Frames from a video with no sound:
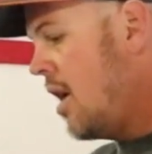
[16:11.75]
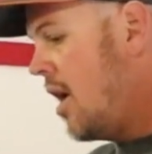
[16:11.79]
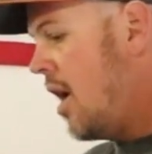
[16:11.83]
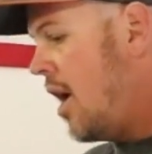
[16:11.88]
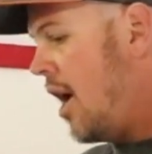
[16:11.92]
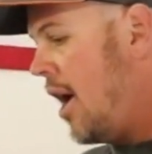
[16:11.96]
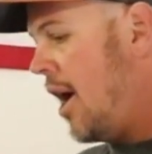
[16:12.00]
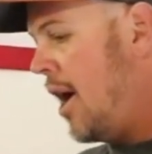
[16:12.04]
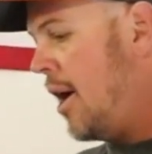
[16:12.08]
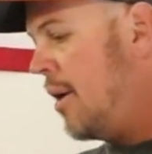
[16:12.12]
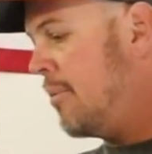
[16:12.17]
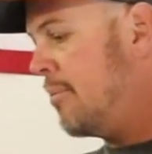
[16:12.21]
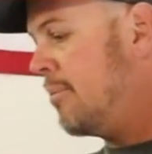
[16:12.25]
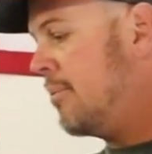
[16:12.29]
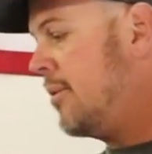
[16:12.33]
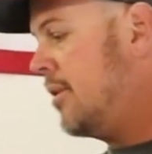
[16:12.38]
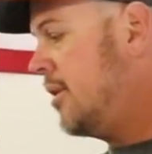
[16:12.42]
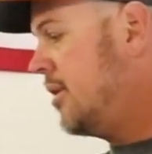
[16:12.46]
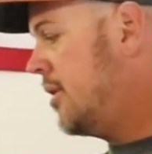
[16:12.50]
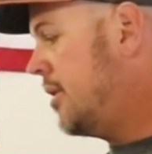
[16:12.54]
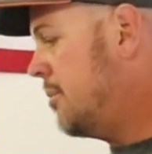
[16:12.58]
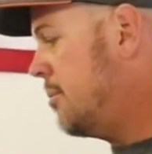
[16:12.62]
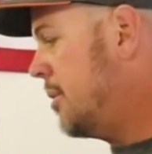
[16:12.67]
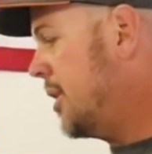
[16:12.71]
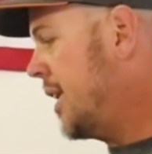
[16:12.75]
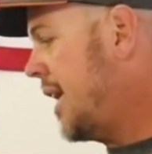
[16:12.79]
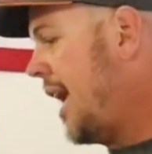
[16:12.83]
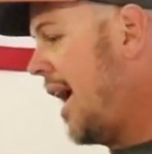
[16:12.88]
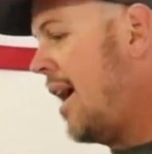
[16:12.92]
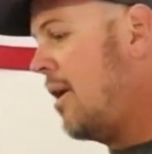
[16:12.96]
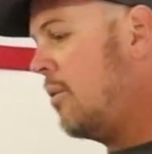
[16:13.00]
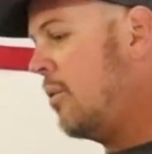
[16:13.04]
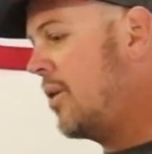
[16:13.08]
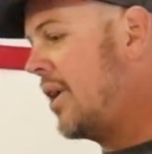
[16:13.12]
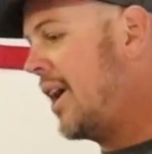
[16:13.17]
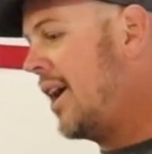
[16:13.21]
But
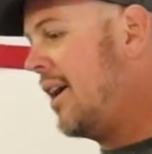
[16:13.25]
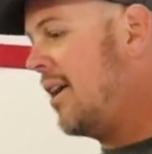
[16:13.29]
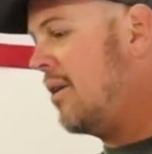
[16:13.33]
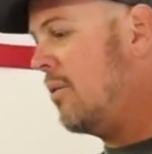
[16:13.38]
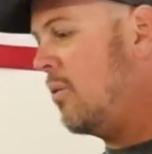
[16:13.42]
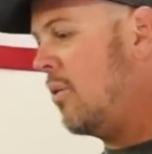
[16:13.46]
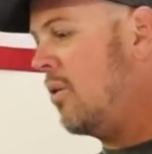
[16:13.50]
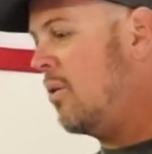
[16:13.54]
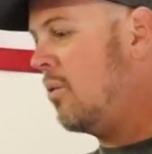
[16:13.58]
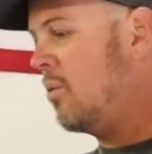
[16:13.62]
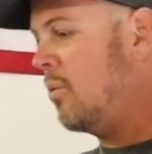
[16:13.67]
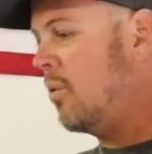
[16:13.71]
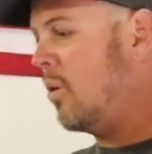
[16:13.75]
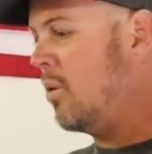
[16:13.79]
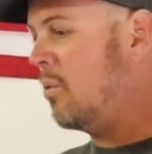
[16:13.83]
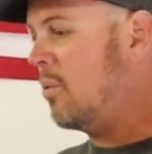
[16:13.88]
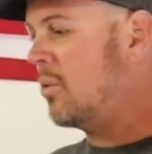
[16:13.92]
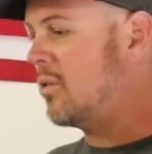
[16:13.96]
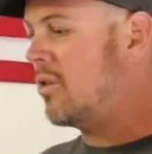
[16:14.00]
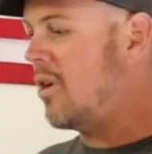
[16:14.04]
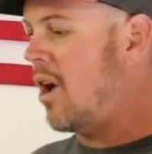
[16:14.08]
yeah, we'll